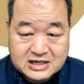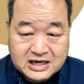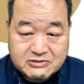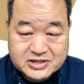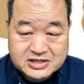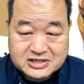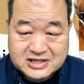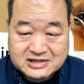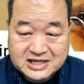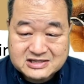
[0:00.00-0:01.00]
I would think
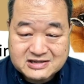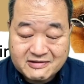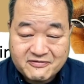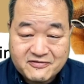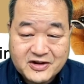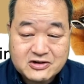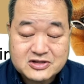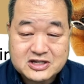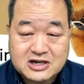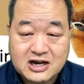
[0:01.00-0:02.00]
that that's a
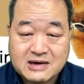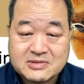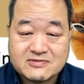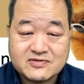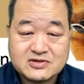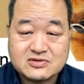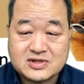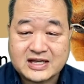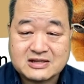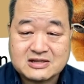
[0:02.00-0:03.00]
fairly common view,
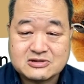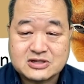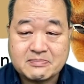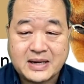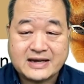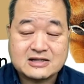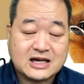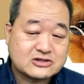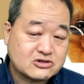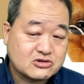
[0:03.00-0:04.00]
that there's a
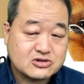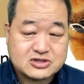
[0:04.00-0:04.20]
biological,